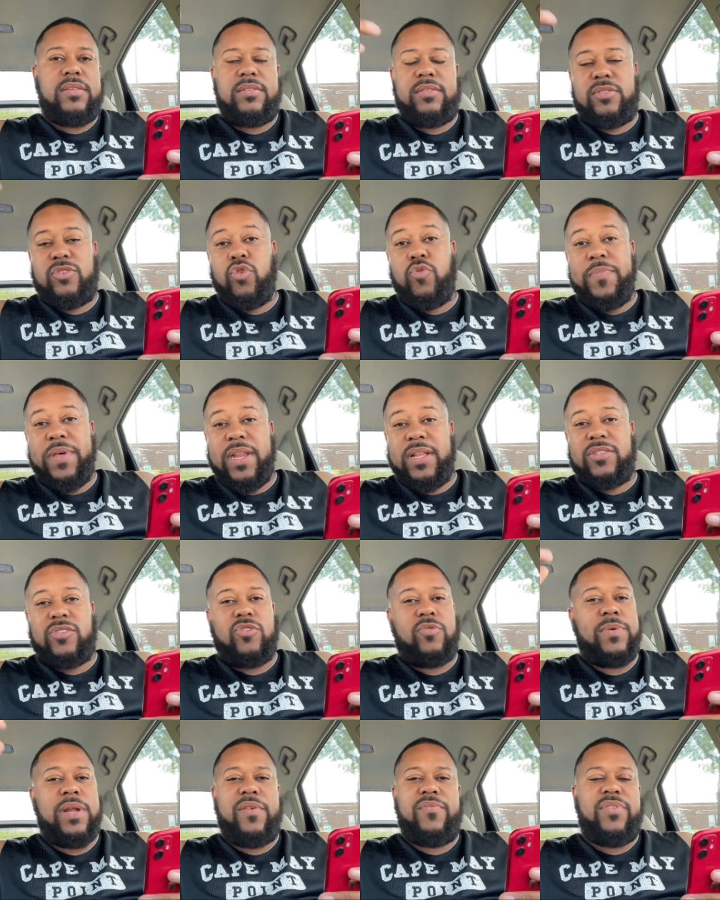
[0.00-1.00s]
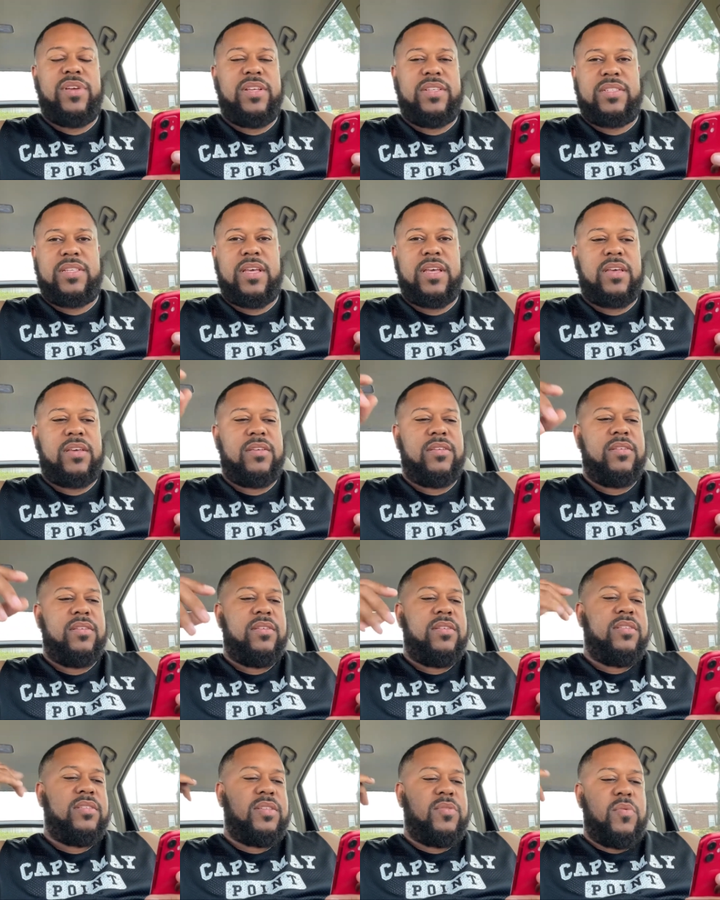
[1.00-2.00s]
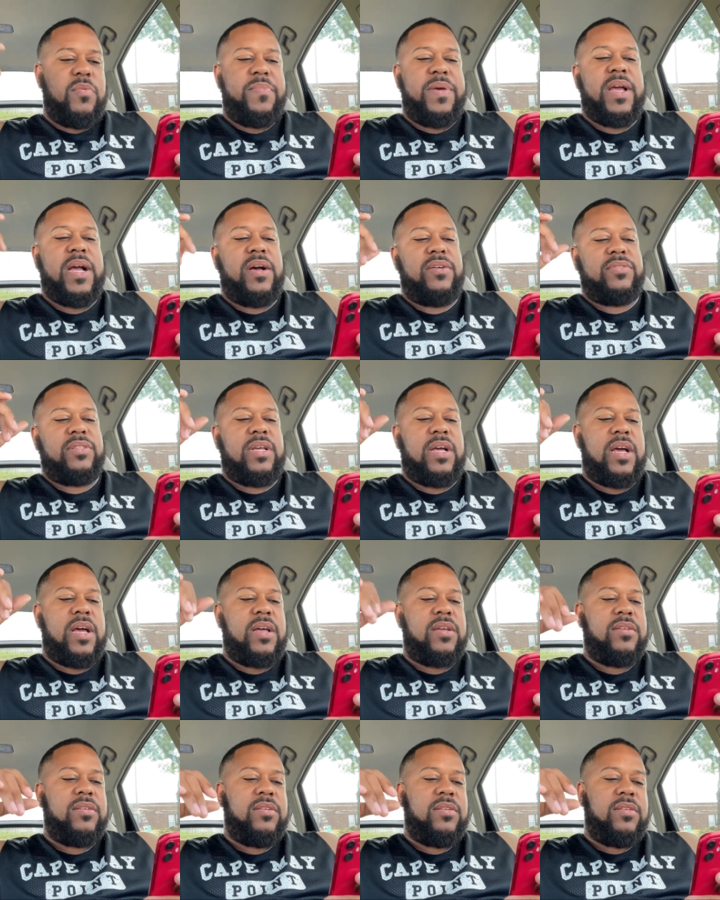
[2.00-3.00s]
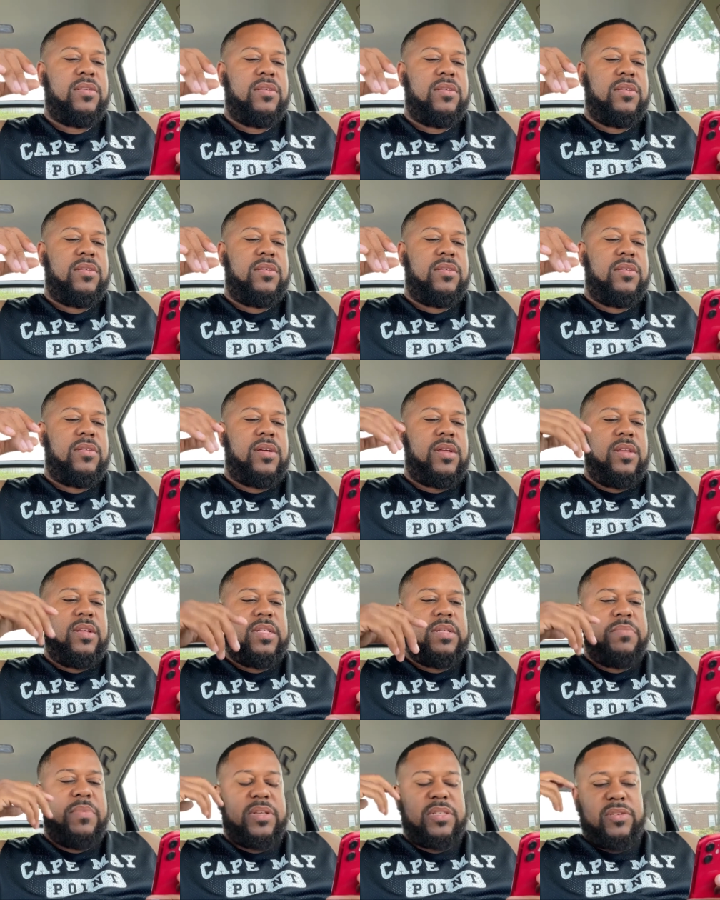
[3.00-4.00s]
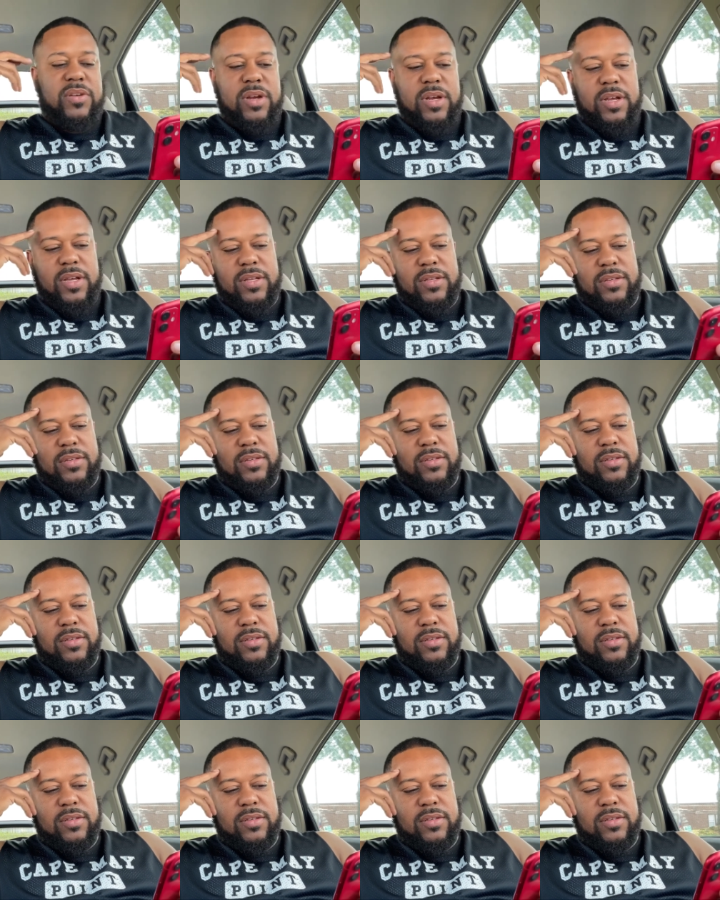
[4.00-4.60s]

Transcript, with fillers: two minutes or whatever he said. So I went back outside. I looked at my screen.